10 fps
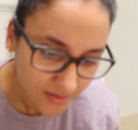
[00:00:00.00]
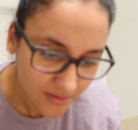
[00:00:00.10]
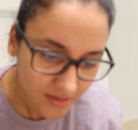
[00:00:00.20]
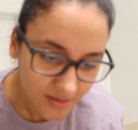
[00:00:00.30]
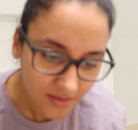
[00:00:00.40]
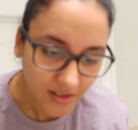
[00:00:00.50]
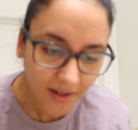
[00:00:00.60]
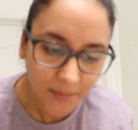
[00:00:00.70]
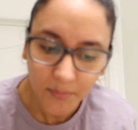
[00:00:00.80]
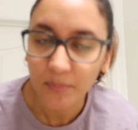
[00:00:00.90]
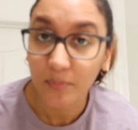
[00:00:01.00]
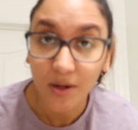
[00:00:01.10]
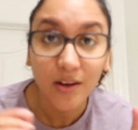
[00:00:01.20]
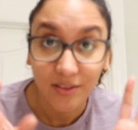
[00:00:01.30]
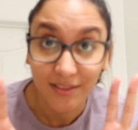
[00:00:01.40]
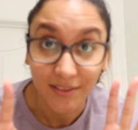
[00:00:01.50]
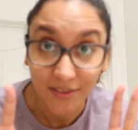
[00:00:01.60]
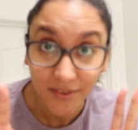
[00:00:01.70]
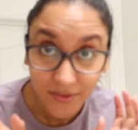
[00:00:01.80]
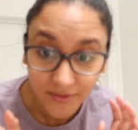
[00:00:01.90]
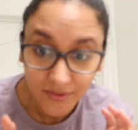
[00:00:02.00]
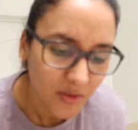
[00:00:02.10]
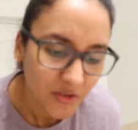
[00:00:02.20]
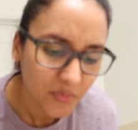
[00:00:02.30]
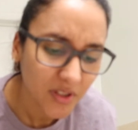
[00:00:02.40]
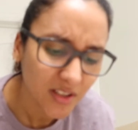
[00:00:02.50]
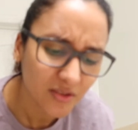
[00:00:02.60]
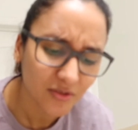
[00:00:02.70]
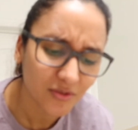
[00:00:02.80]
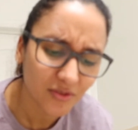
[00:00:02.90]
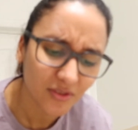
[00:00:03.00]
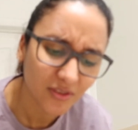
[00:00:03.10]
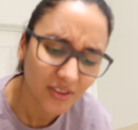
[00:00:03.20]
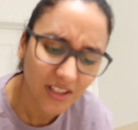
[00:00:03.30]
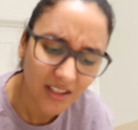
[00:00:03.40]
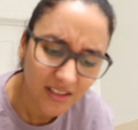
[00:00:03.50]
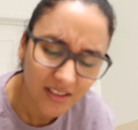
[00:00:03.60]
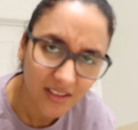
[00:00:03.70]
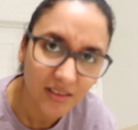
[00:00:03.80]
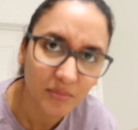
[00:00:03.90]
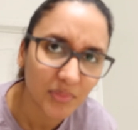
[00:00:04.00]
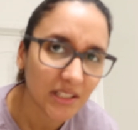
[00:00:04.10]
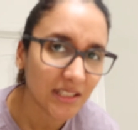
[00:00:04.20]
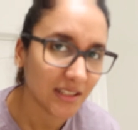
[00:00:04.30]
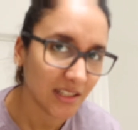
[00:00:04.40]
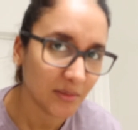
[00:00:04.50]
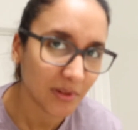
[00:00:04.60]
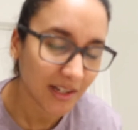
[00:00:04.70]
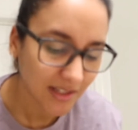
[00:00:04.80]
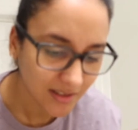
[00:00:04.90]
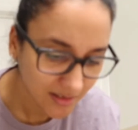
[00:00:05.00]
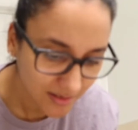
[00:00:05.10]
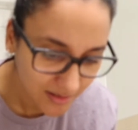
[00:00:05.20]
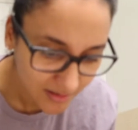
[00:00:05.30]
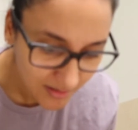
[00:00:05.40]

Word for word: it's not positive, but it's also not completely blank.